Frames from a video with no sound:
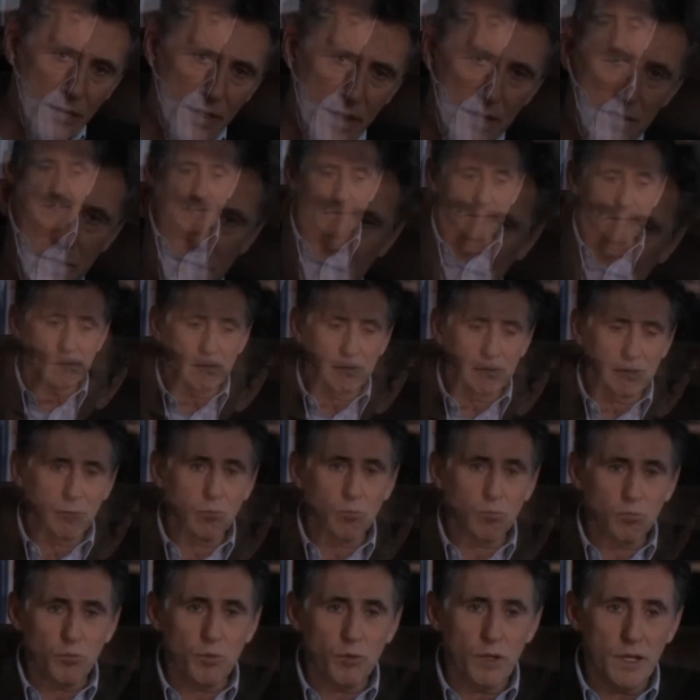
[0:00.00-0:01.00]
and that's to
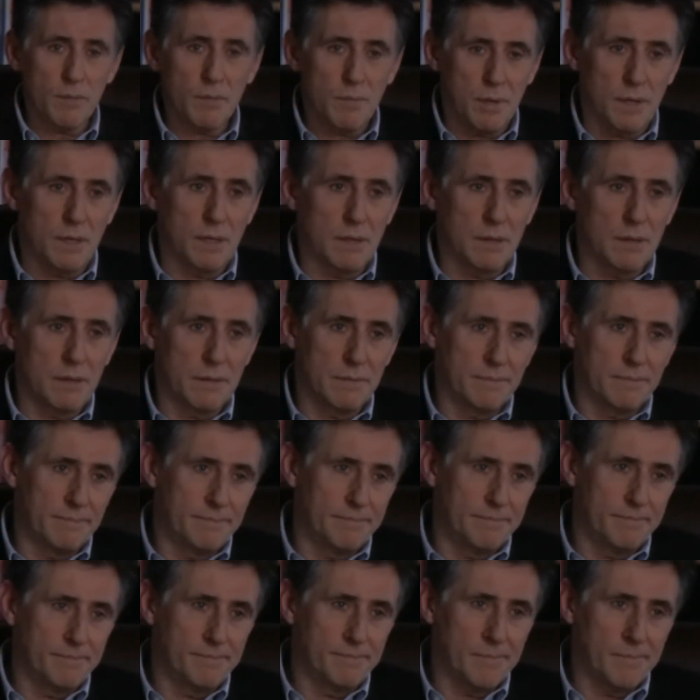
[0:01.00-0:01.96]
get better. Rebirth.